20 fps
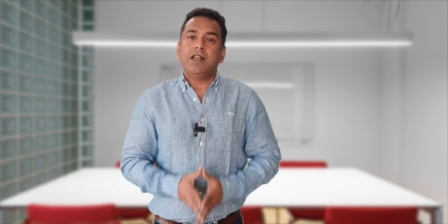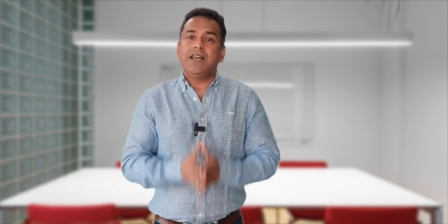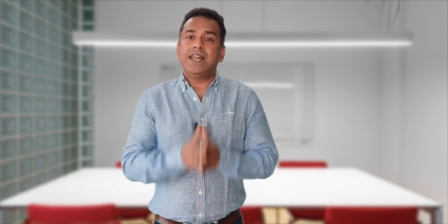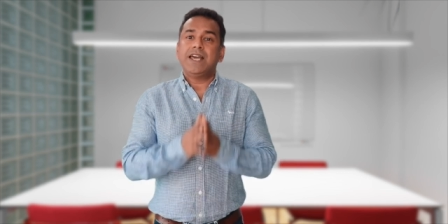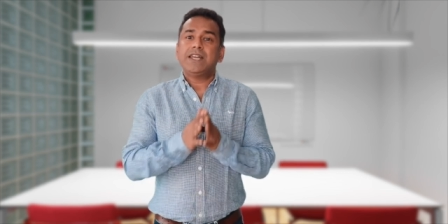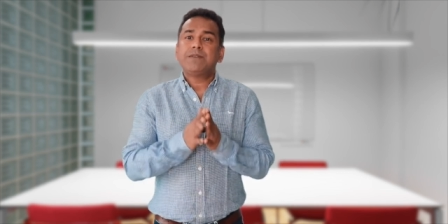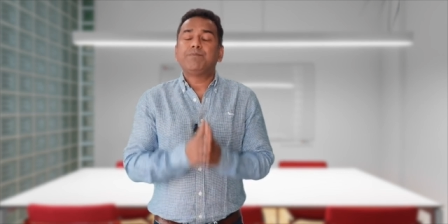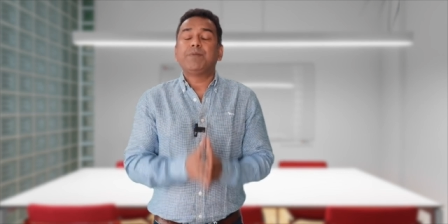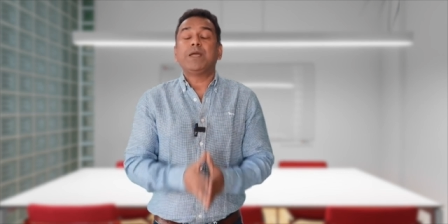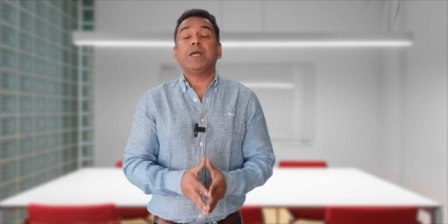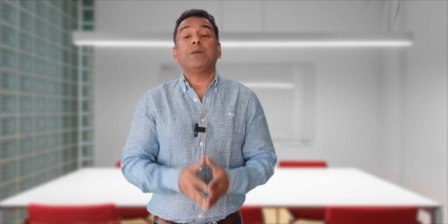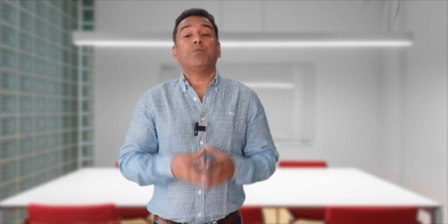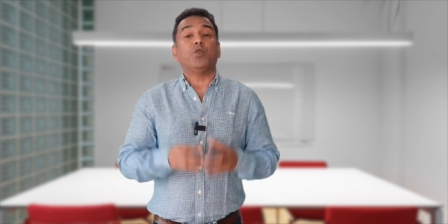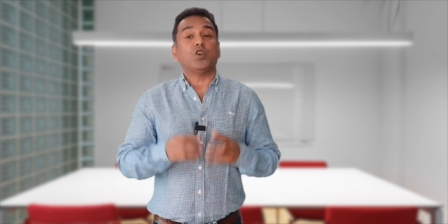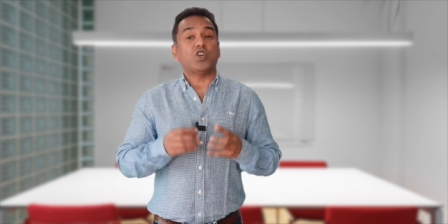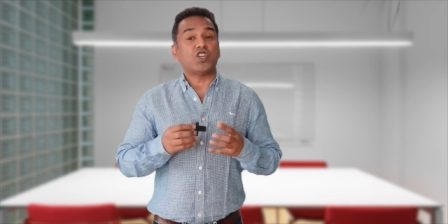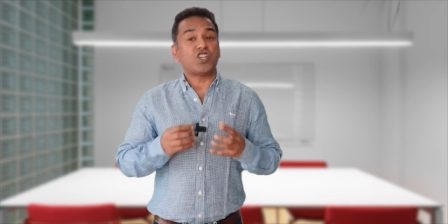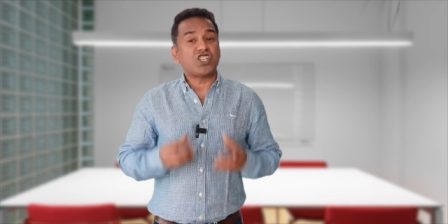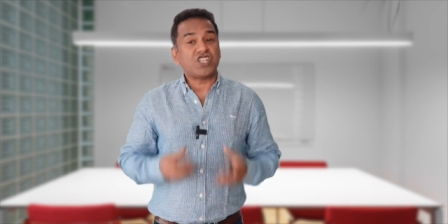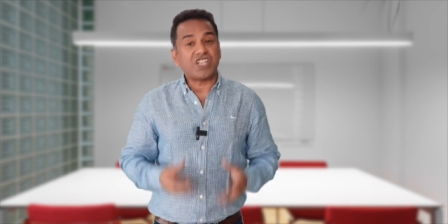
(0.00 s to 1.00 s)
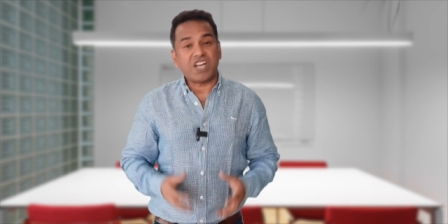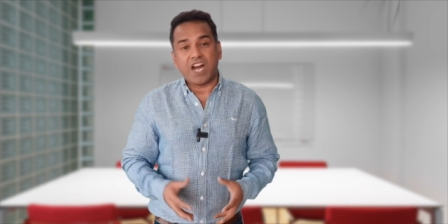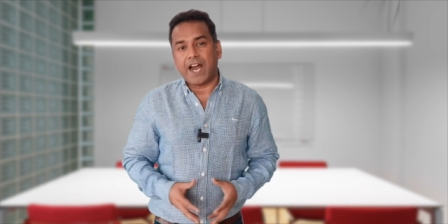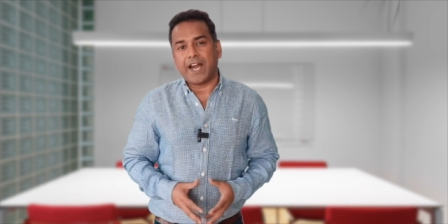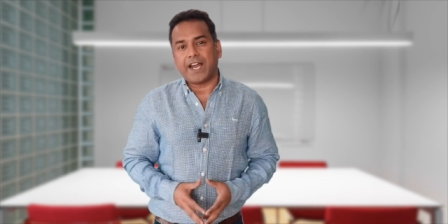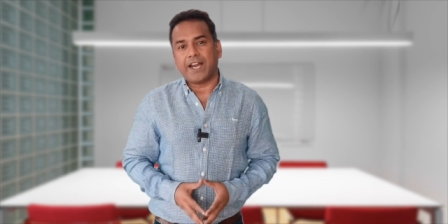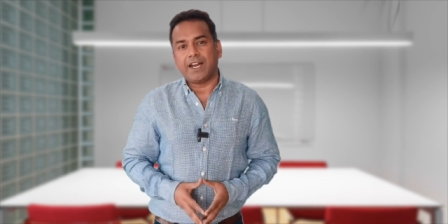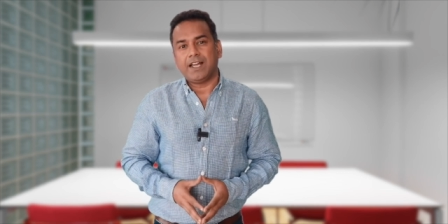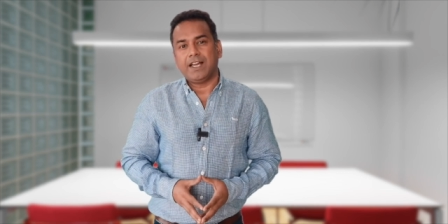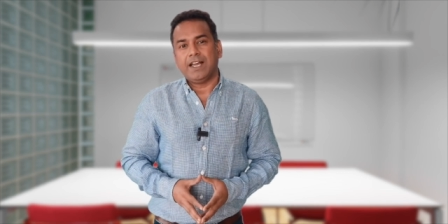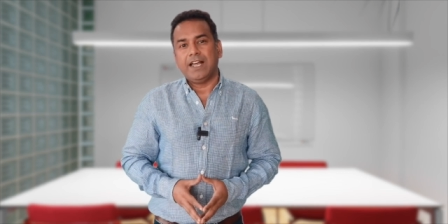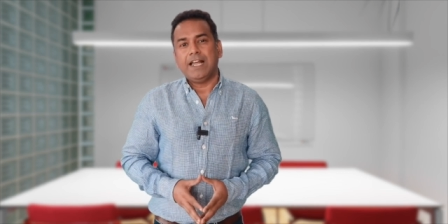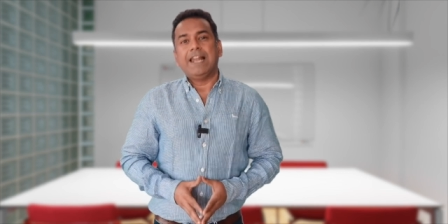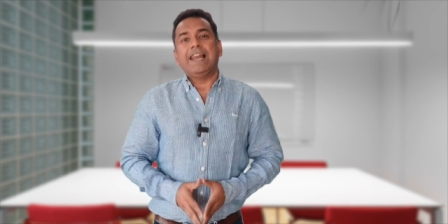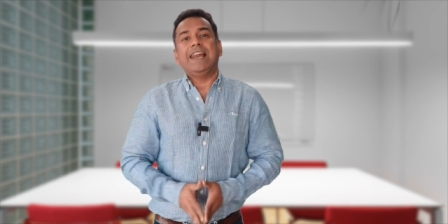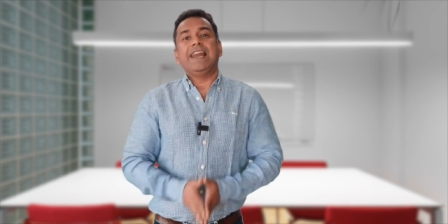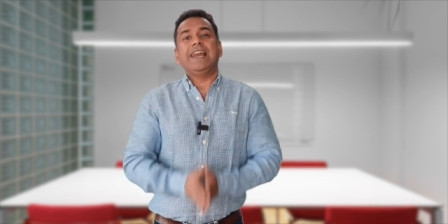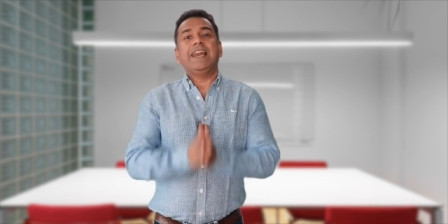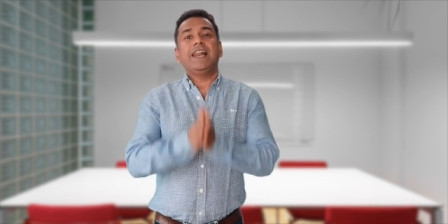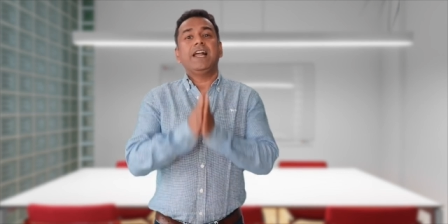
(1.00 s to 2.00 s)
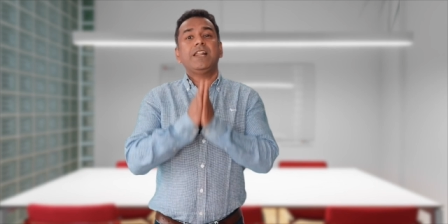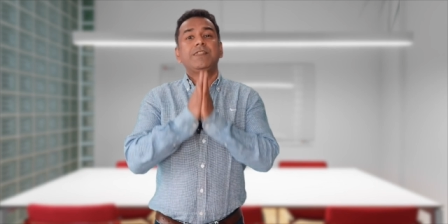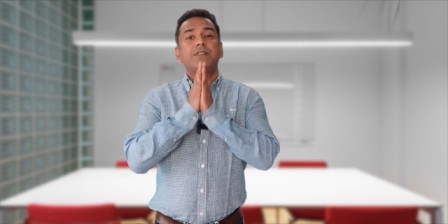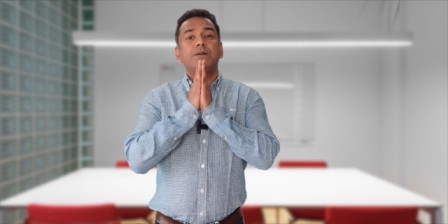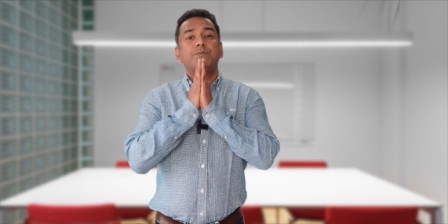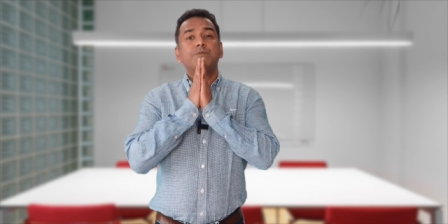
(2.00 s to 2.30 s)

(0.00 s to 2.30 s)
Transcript: Let people shine. Let